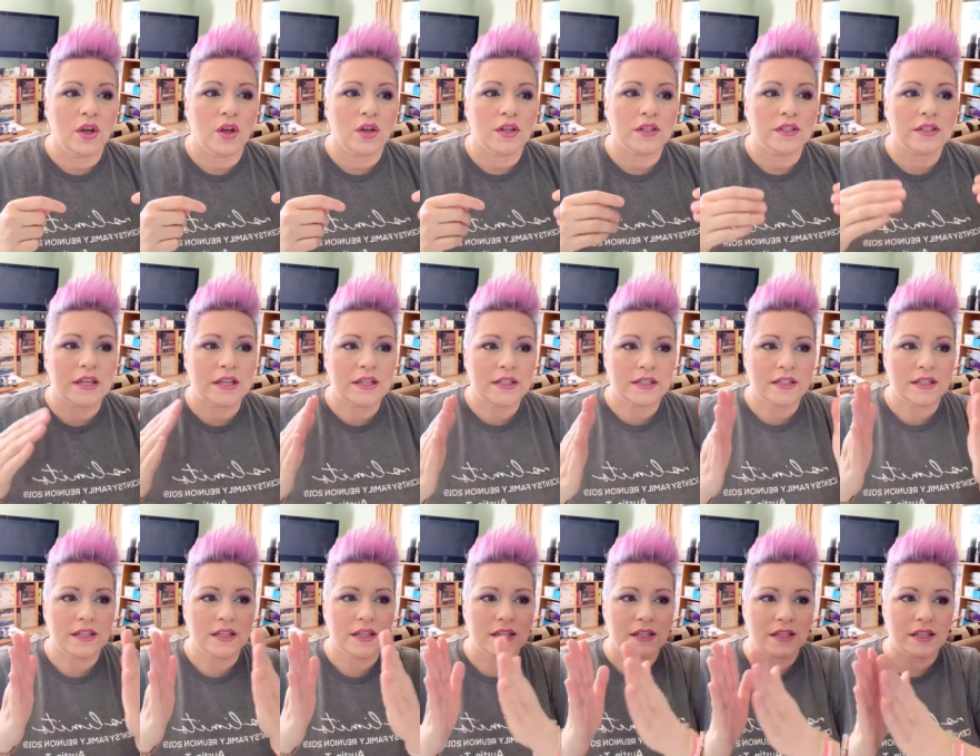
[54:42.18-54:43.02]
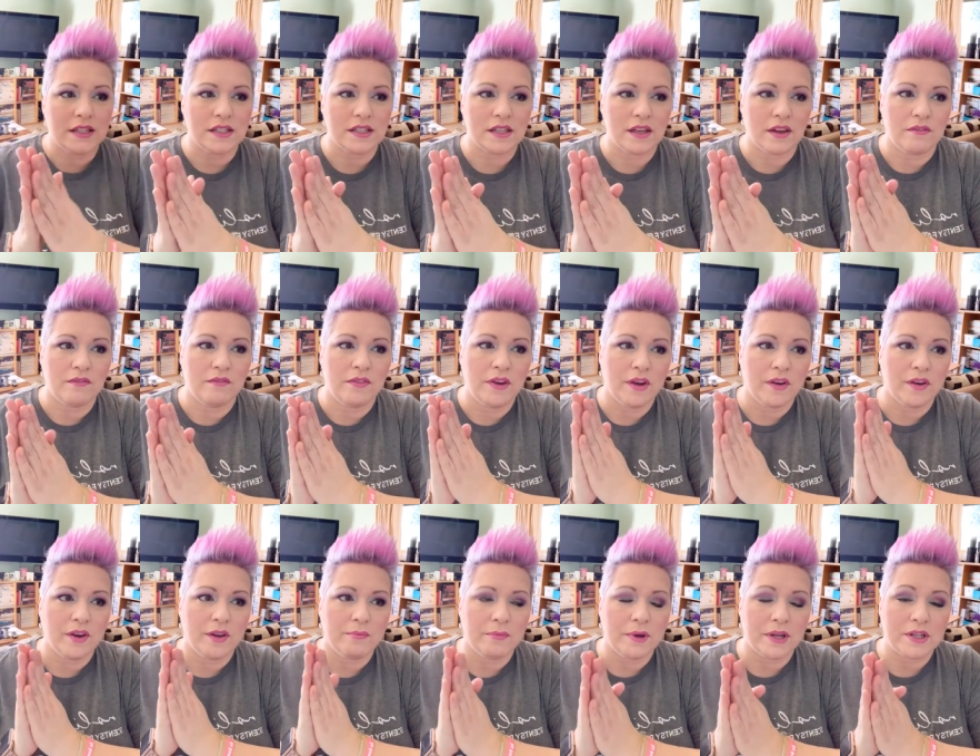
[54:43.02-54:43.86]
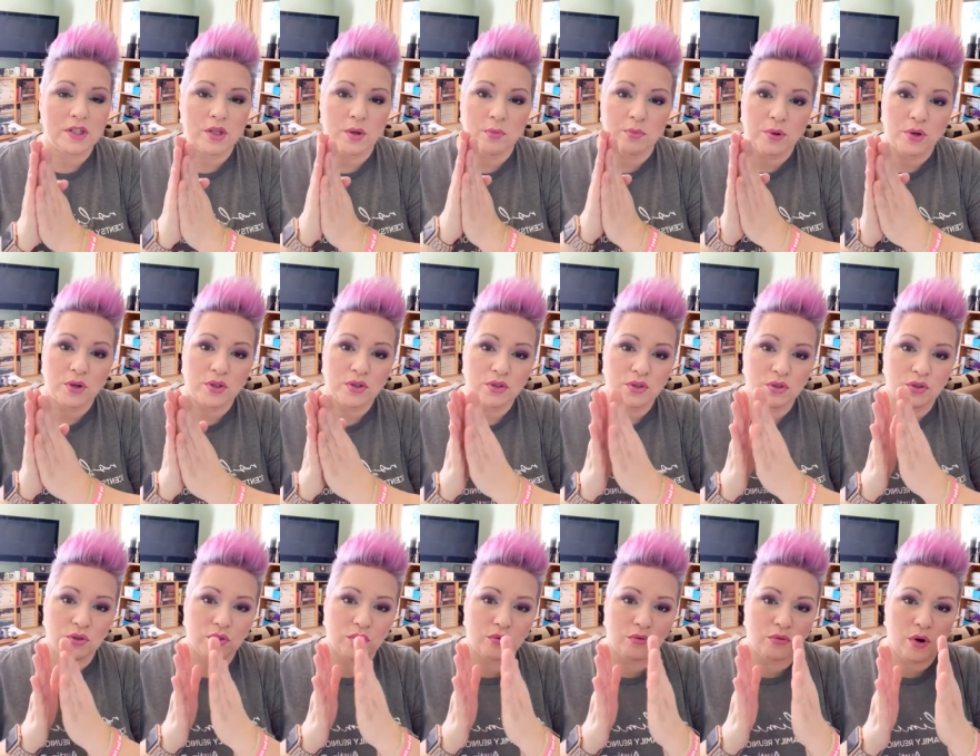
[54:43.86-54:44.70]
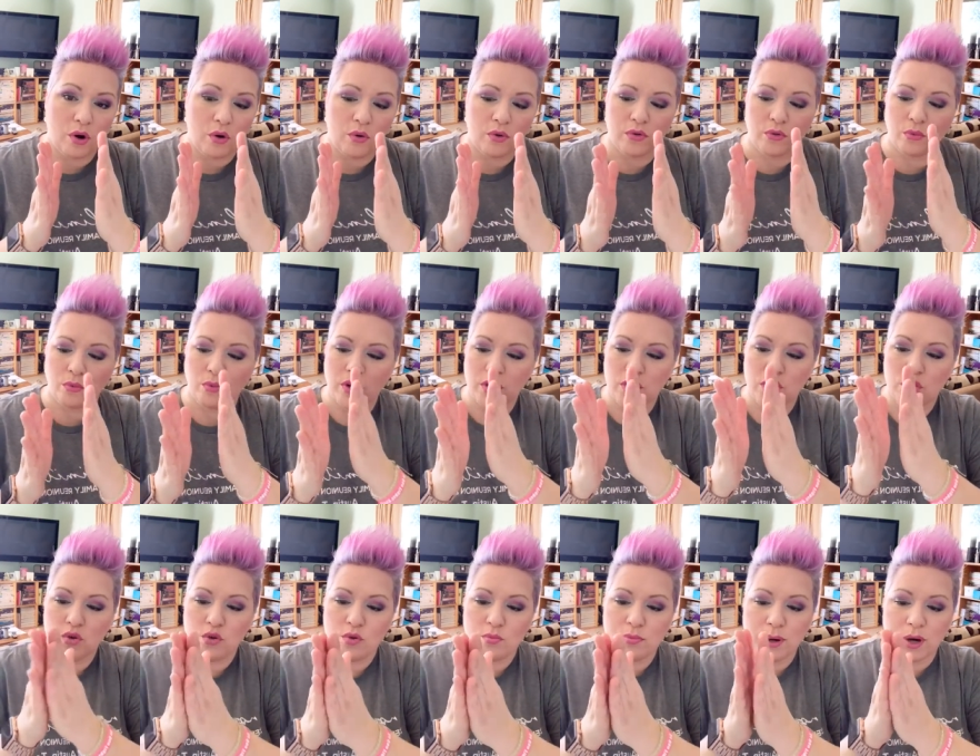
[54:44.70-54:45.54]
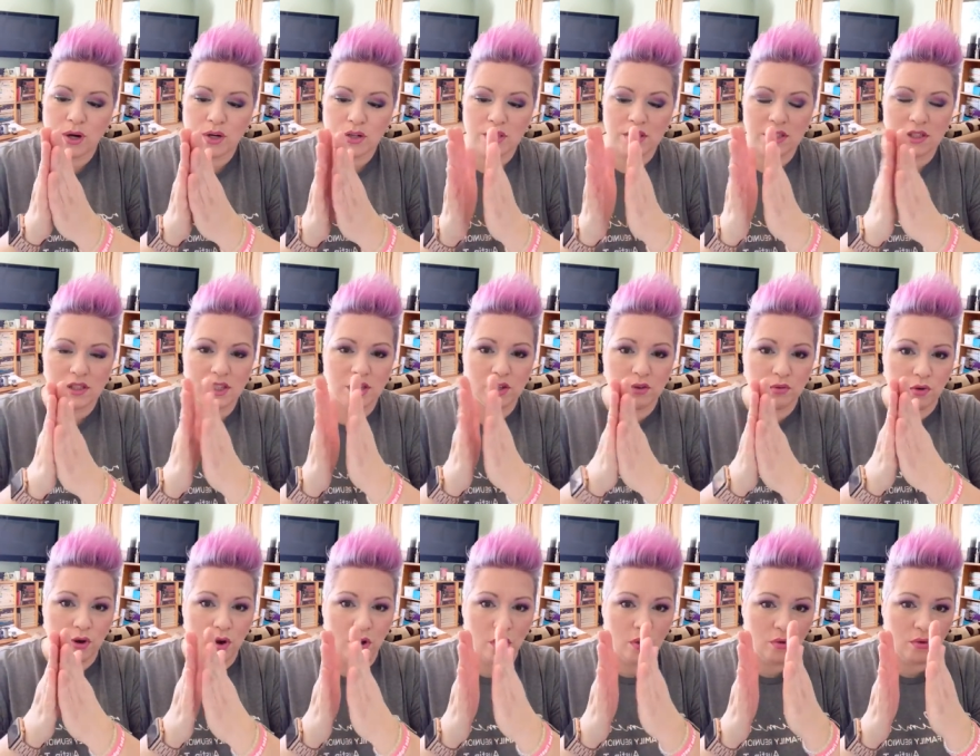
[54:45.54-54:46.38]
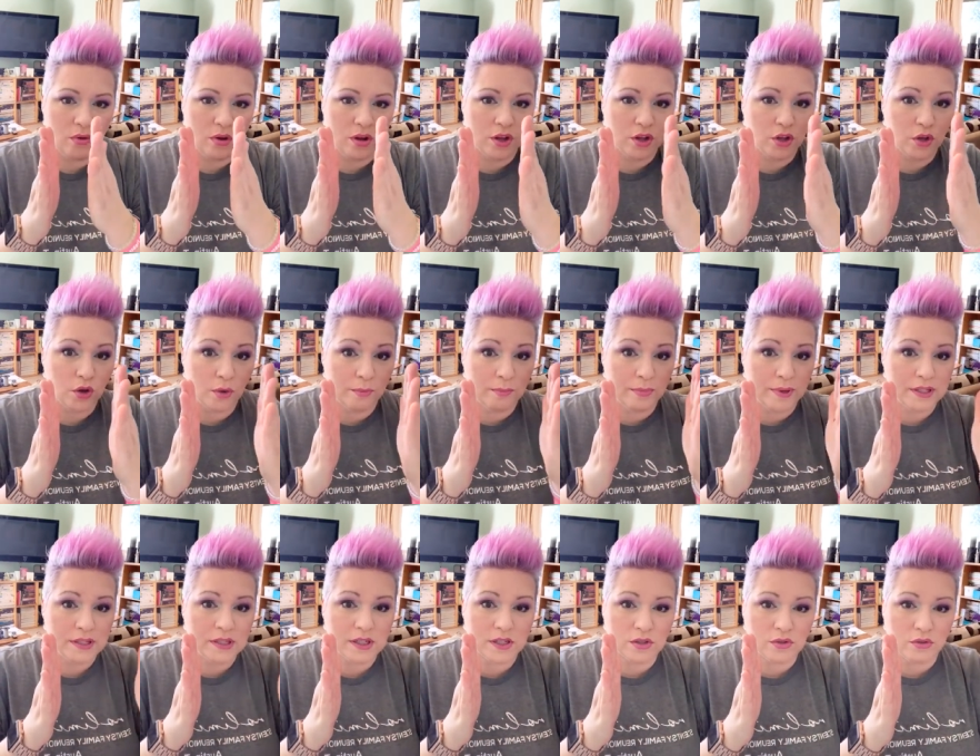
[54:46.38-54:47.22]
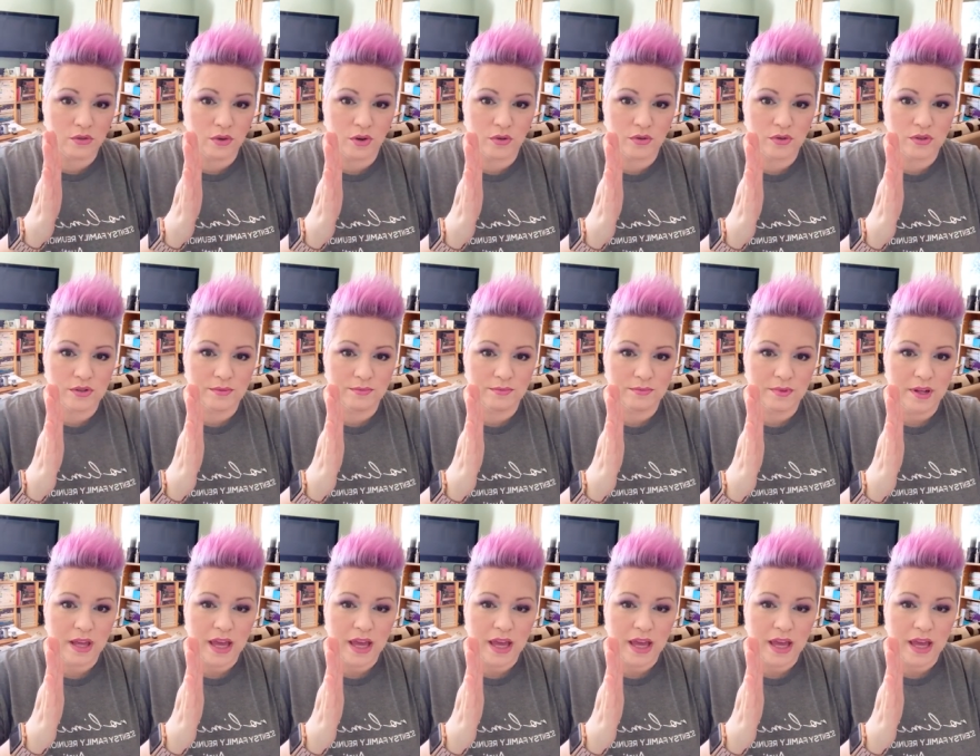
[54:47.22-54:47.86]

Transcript: Scentsy is a very much a personal growth. When you personally grow, your business grows.